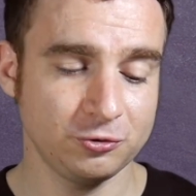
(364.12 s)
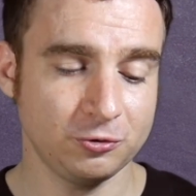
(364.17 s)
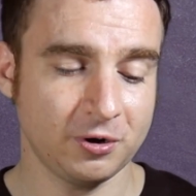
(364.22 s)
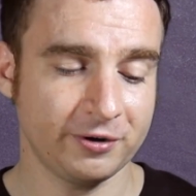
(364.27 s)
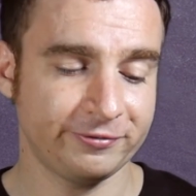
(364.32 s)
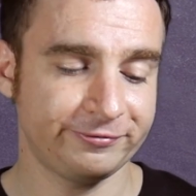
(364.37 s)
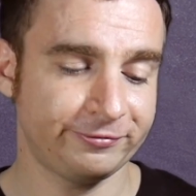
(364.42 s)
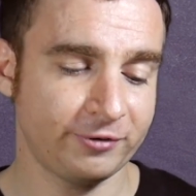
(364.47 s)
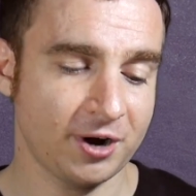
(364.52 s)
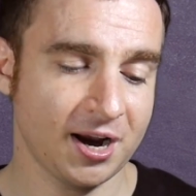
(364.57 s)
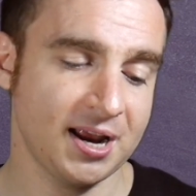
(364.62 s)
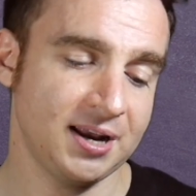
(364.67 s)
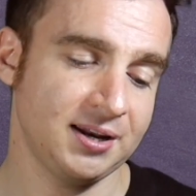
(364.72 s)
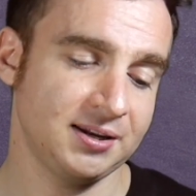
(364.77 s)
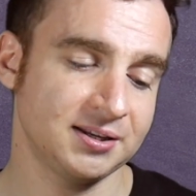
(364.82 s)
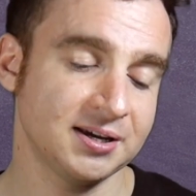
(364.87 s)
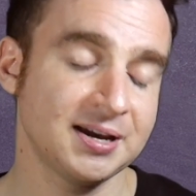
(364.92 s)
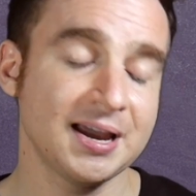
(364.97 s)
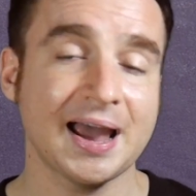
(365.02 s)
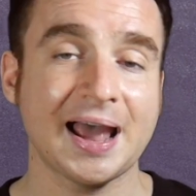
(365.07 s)
to a
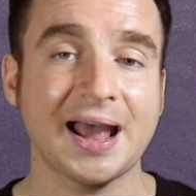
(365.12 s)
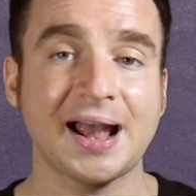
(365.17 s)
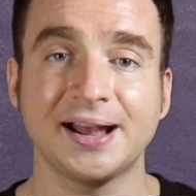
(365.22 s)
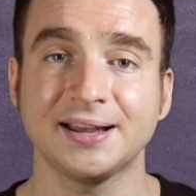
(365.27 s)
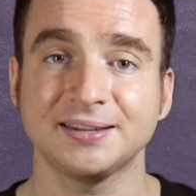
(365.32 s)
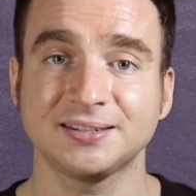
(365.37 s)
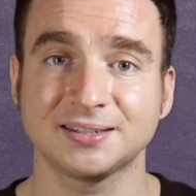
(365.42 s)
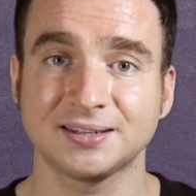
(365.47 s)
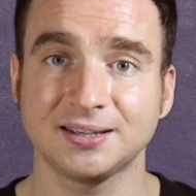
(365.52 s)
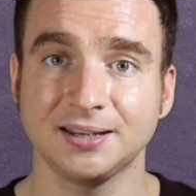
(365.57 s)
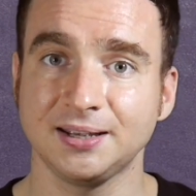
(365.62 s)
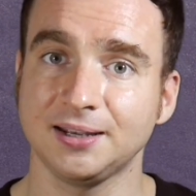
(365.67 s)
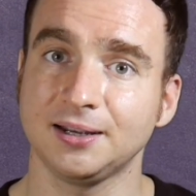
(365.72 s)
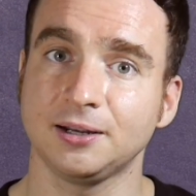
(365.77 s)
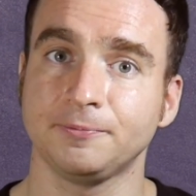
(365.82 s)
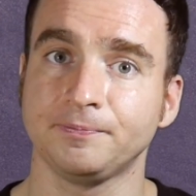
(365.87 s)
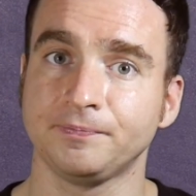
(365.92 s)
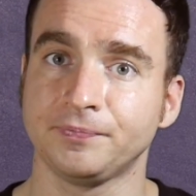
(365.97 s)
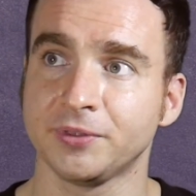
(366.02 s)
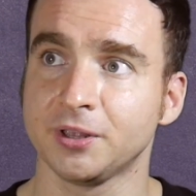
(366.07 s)
friend
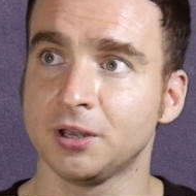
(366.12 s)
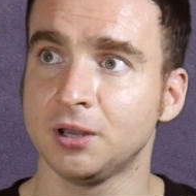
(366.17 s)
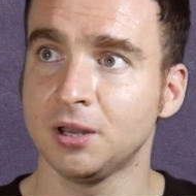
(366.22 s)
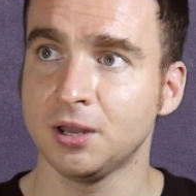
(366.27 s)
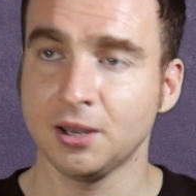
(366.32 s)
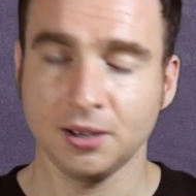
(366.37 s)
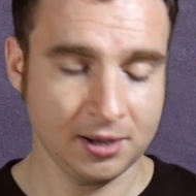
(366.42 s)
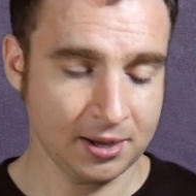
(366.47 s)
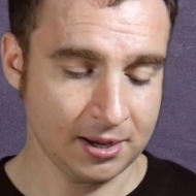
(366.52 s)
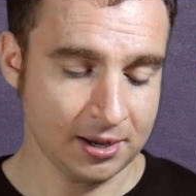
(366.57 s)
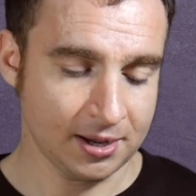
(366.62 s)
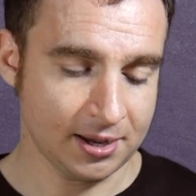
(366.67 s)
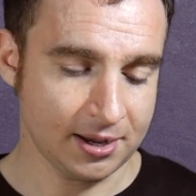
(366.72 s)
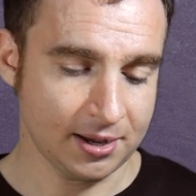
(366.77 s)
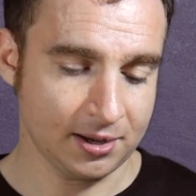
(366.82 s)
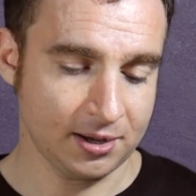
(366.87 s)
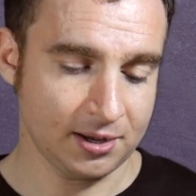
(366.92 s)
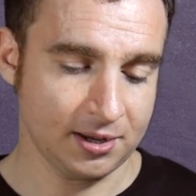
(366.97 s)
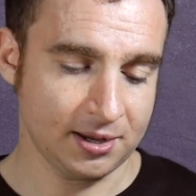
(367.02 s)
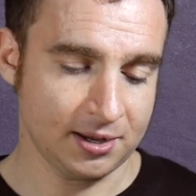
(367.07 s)
asking
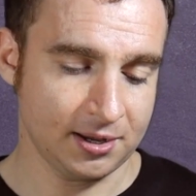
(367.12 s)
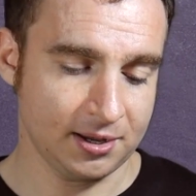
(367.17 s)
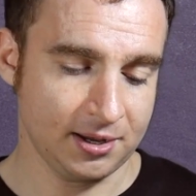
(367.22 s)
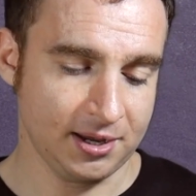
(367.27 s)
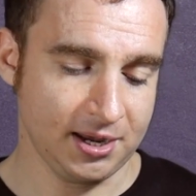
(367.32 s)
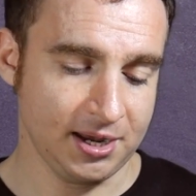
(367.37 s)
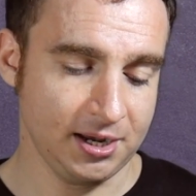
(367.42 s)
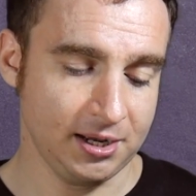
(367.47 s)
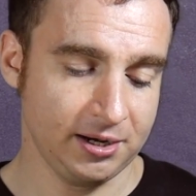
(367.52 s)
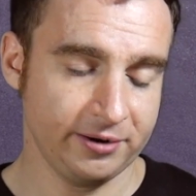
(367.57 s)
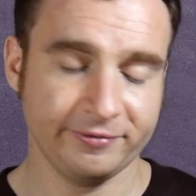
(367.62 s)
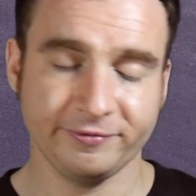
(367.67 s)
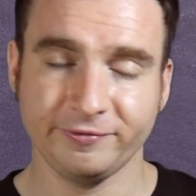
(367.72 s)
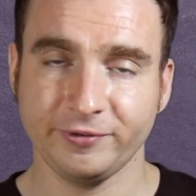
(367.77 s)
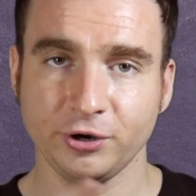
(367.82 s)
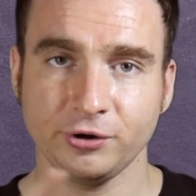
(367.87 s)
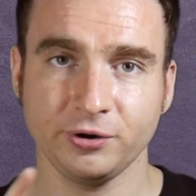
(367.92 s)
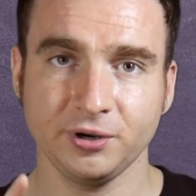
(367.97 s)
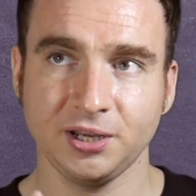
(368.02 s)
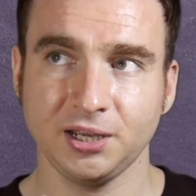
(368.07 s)
in a
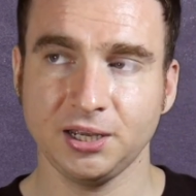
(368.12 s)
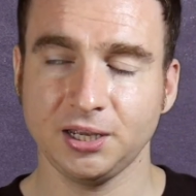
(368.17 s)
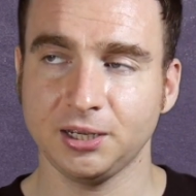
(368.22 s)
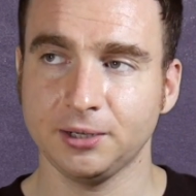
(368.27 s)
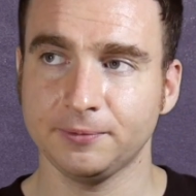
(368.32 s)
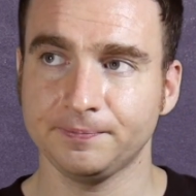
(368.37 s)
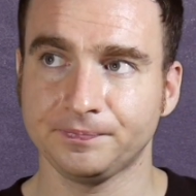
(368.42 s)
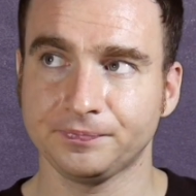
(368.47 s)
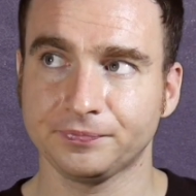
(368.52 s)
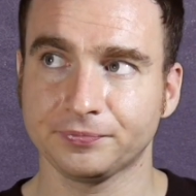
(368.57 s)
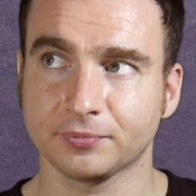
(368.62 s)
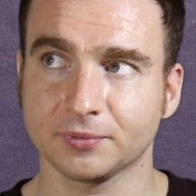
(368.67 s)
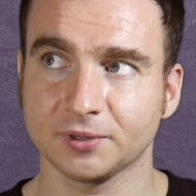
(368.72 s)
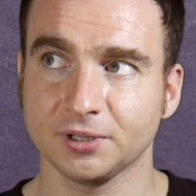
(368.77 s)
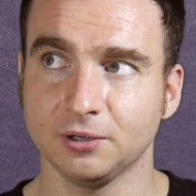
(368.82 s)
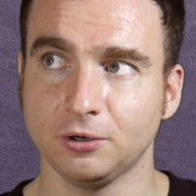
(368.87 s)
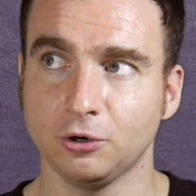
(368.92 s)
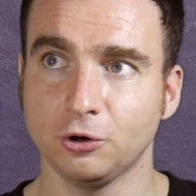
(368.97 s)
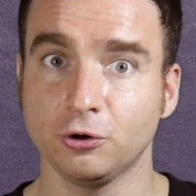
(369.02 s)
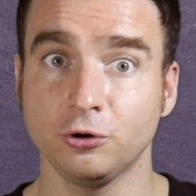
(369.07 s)
very
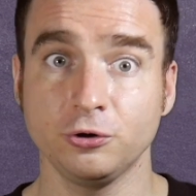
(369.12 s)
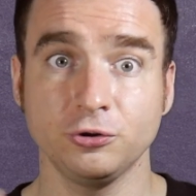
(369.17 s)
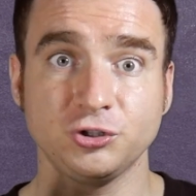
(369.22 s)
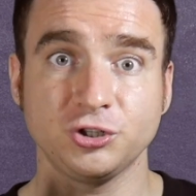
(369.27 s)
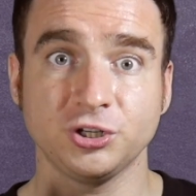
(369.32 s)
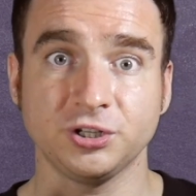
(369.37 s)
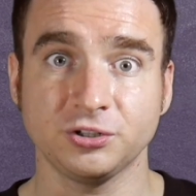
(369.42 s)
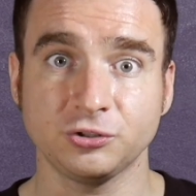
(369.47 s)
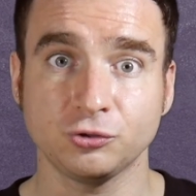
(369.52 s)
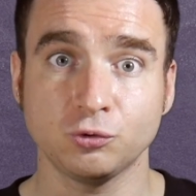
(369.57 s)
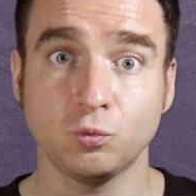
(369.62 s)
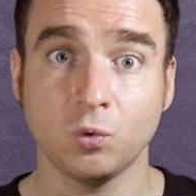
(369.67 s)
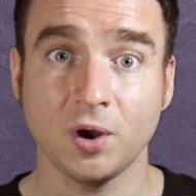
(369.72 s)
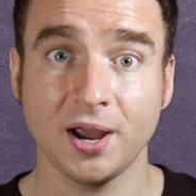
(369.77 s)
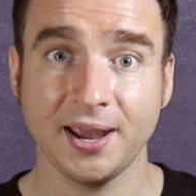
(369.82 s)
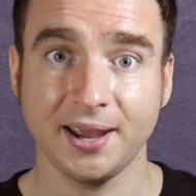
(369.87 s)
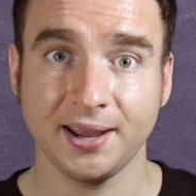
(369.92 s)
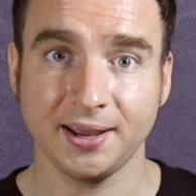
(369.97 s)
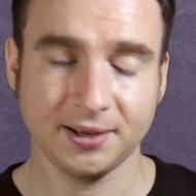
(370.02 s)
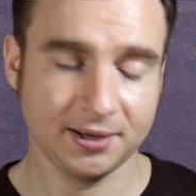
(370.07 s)
urgent
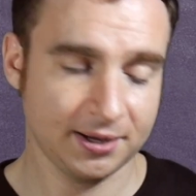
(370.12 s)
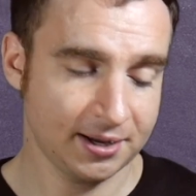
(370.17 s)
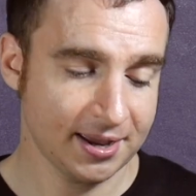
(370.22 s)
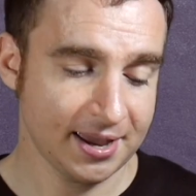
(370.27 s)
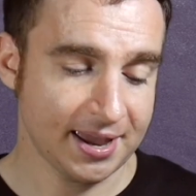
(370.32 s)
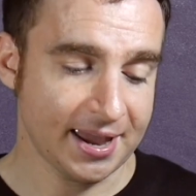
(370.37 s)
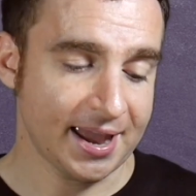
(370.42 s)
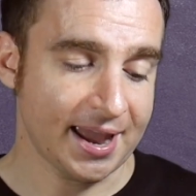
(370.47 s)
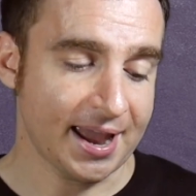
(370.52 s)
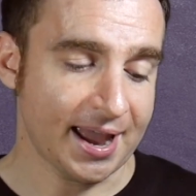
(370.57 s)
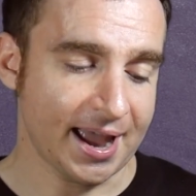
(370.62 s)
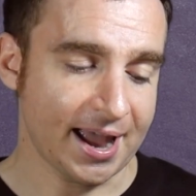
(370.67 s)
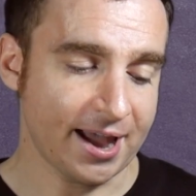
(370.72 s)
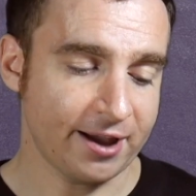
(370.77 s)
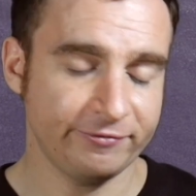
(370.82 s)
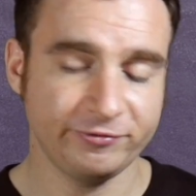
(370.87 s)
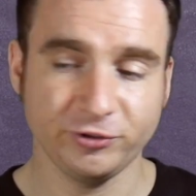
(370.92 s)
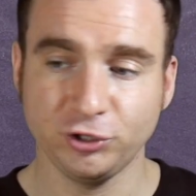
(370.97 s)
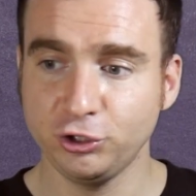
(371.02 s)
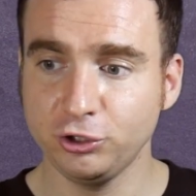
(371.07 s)
way,
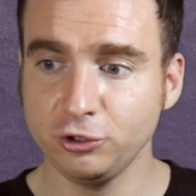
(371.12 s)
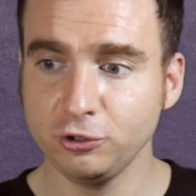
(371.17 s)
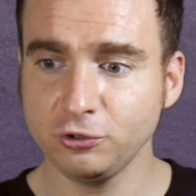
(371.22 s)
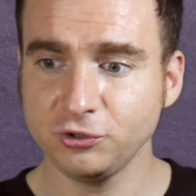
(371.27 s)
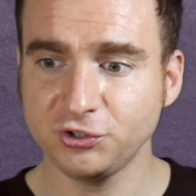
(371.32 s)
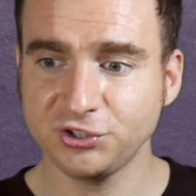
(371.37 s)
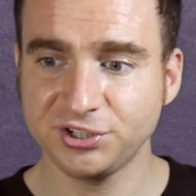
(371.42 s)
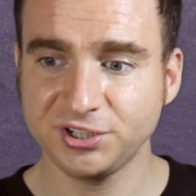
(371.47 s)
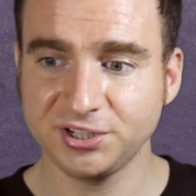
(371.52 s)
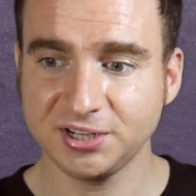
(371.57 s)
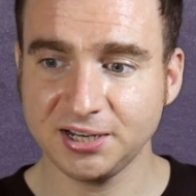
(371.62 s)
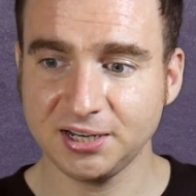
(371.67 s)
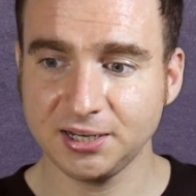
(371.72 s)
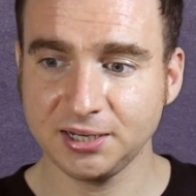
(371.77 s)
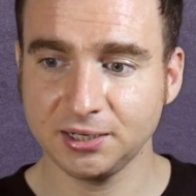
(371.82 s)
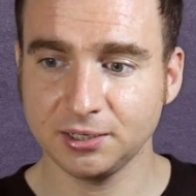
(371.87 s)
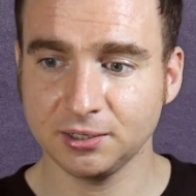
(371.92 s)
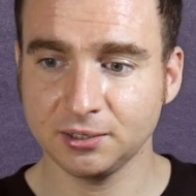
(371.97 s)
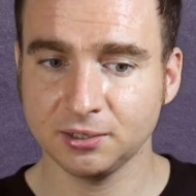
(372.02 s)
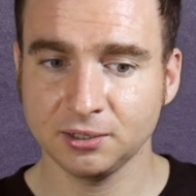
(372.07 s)
have you
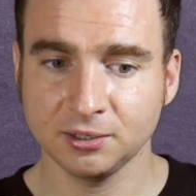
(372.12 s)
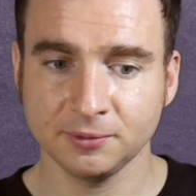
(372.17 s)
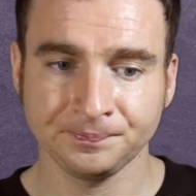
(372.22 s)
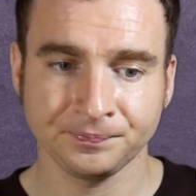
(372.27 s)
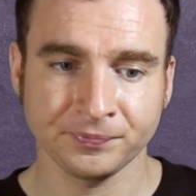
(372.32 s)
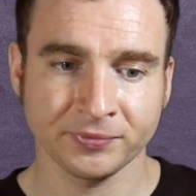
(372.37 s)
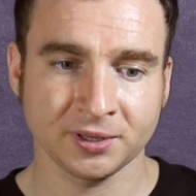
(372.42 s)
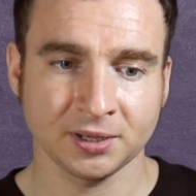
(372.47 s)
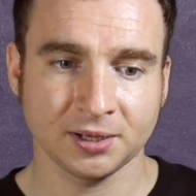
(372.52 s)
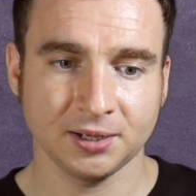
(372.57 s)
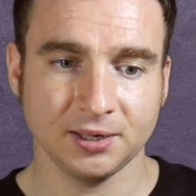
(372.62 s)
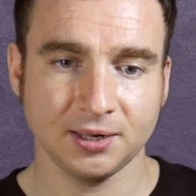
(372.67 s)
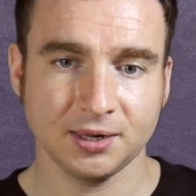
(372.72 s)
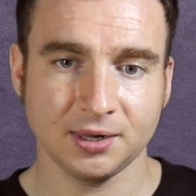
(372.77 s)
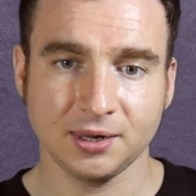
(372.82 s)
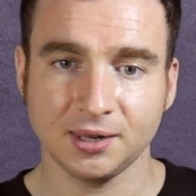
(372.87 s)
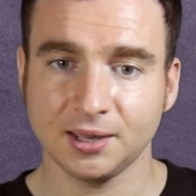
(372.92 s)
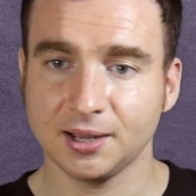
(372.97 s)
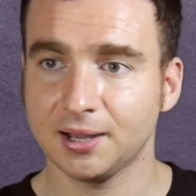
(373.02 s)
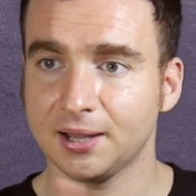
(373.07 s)
seen,
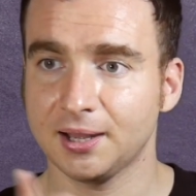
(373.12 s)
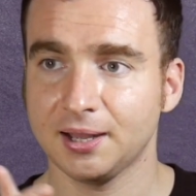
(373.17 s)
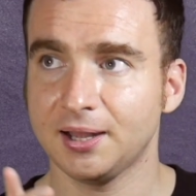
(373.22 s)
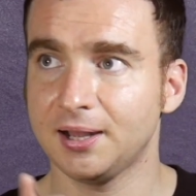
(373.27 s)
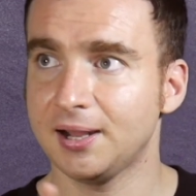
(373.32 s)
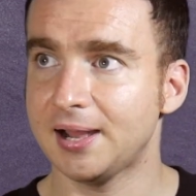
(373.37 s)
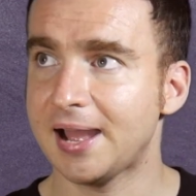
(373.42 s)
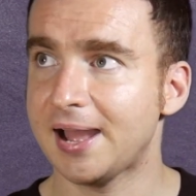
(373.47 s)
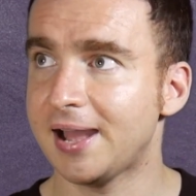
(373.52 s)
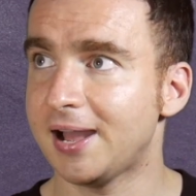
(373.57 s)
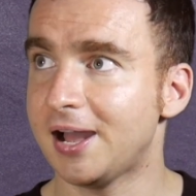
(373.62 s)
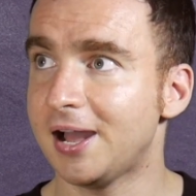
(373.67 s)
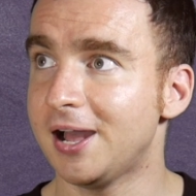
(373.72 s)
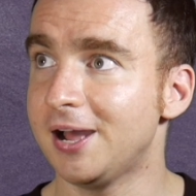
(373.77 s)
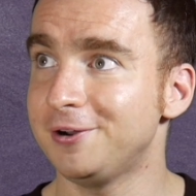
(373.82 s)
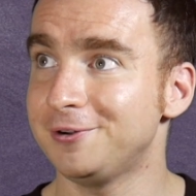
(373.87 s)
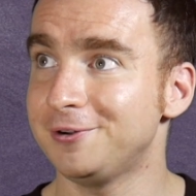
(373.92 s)
have